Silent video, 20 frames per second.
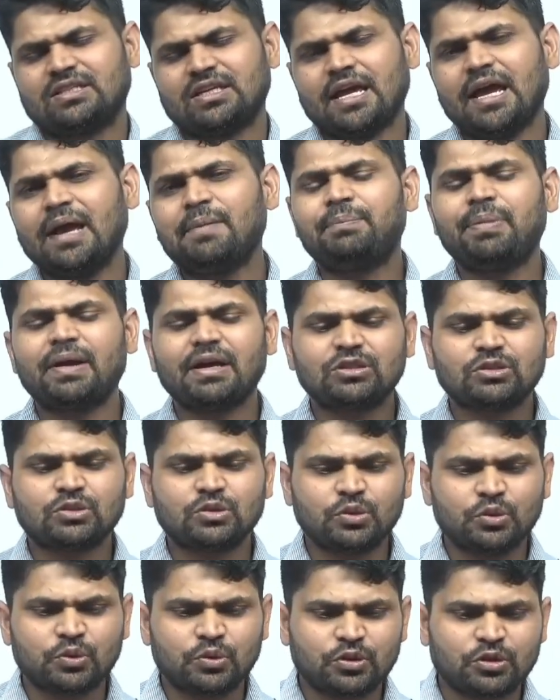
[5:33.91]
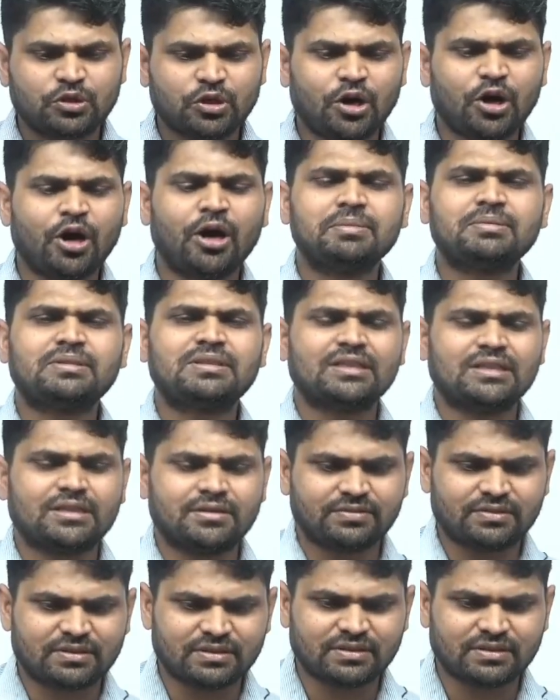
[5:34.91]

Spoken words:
apex court observed